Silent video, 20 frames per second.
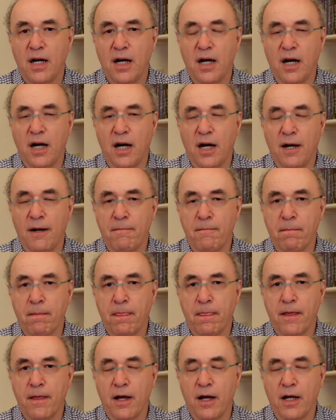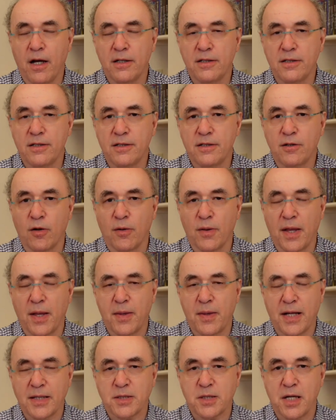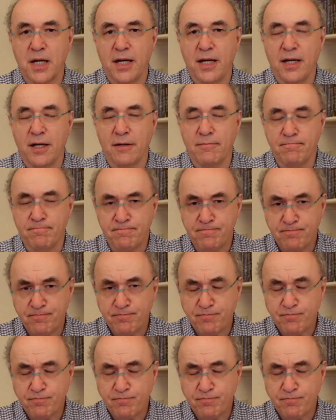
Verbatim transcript: um uh, you know that that's a um,